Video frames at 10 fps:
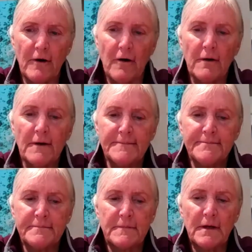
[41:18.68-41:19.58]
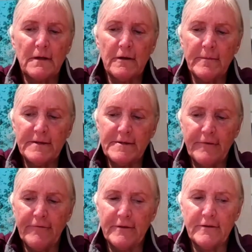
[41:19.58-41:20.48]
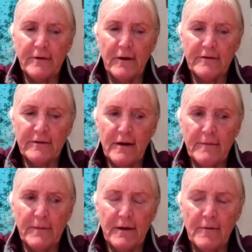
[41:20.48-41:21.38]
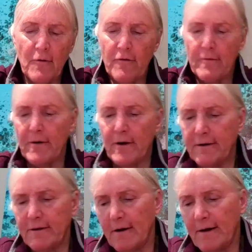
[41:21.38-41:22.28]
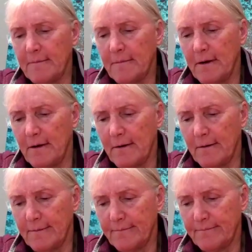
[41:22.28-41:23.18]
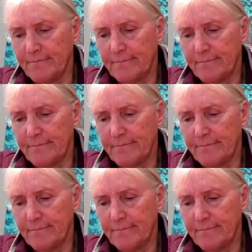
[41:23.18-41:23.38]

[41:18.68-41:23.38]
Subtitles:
So a little bit different. So it's kind of become over a period of time